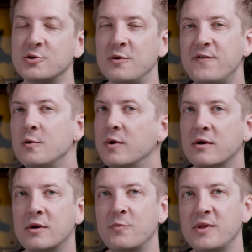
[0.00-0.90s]
So if you
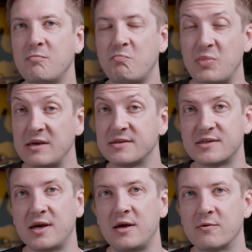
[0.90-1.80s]
work on a really big
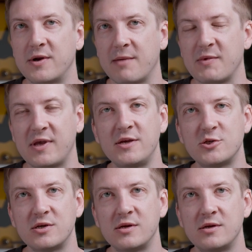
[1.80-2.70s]
site or an
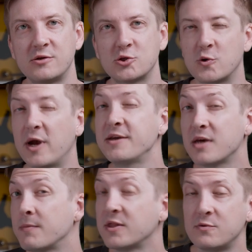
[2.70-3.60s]
application, try
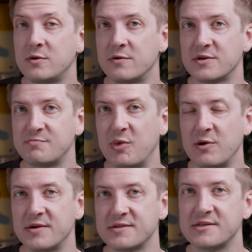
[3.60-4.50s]
tabbing through your
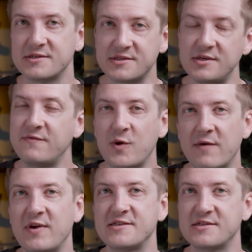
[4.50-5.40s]
experience. See if you
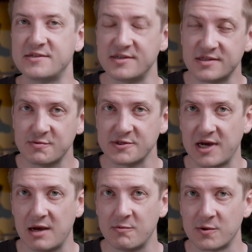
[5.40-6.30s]
have a sensible
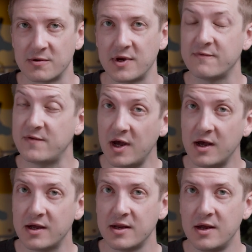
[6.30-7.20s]
tab order. And if
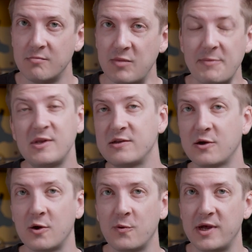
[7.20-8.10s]
not, maybe you need to
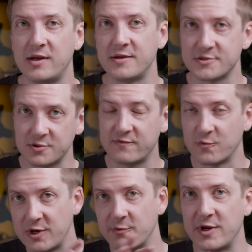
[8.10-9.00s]
go in and sort of
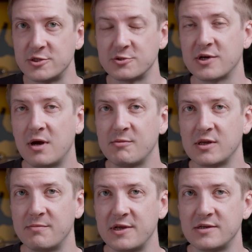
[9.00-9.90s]
rearrange your DOM a little
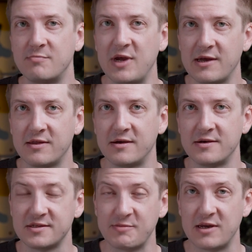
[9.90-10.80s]
bit to make
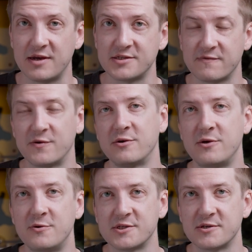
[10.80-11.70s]
things a bit nicer for your
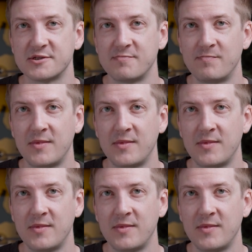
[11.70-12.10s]
users.